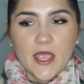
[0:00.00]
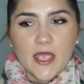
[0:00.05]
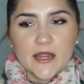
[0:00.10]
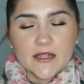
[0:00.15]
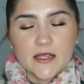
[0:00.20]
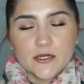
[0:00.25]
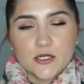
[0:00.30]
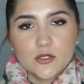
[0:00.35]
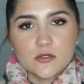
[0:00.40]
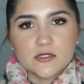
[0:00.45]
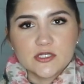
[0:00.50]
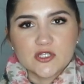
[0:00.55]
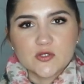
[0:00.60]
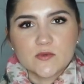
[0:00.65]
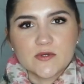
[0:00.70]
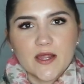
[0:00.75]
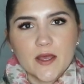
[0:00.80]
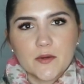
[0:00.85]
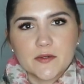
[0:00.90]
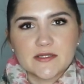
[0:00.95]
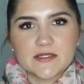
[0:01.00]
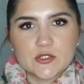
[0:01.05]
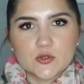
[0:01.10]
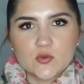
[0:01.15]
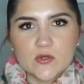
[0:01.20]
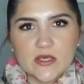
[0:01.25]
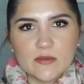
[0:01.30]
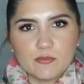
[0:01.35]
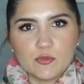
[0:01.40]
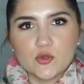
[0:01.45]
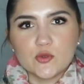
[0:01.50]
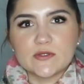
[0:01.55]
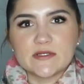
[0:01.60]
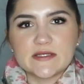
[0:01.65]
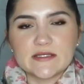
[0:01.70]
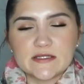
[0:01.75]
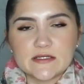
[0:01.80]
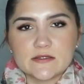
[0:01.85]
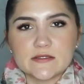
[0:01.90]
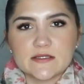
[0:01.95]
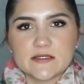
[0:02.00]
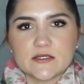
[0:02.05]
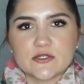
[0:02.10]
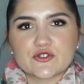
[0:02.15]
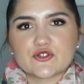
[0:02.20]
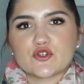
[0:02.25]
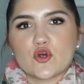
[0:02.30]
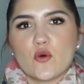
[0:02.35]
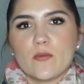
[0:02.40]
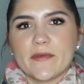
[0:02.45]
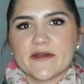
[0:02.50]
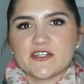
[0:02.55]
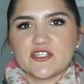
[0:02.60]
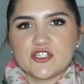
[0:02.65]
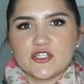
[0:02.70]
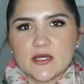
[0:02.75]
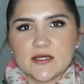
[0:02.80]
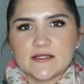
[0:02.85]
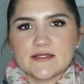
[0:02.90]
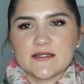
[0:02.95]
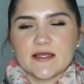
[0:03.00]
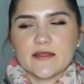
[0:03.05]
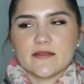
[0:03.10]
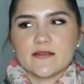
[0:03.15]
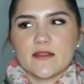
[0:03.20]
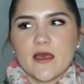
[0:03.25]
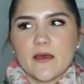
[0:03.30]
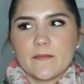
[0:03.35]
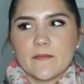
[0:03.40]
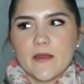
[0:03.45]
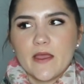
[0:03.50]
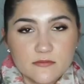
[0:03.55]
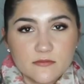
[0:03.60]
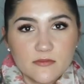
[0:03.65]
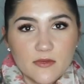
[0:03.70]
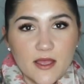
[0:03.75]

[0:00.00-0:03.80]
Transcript: And I noticed when I would sweep, you still see so much dust on them.